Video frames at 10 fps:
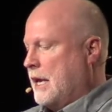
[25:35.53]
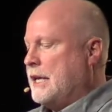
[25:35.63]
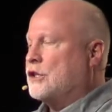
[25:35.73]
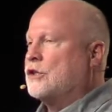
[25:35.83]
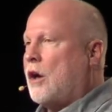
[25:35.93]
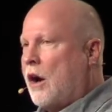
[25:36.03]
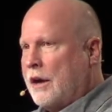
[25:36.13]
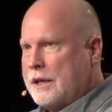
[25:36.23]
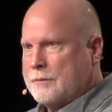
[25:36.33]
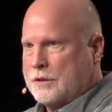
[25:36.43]
He
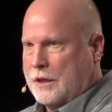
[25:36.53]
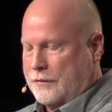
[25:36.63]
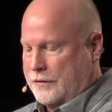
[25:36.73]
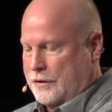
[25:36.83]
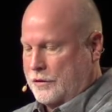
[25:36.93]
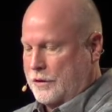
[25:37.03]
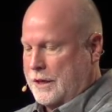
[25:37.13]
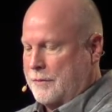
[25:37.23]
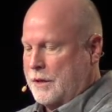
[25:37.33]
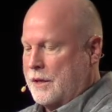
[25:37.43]
saw himself in the
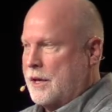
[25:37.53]
dream,